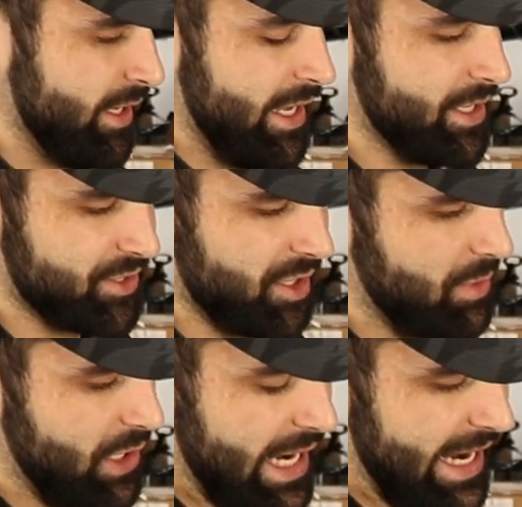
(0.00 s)
It's going to
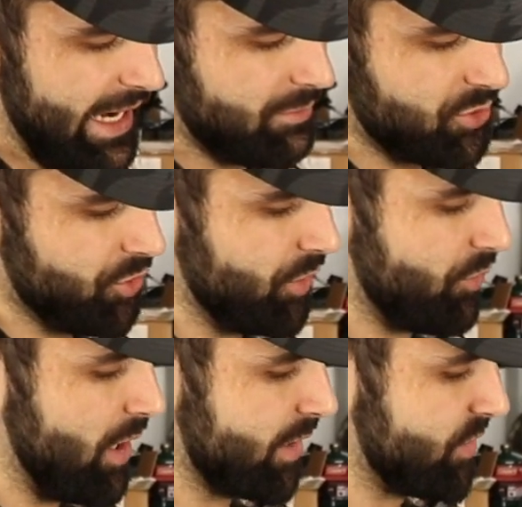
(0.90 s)
be absolutely rock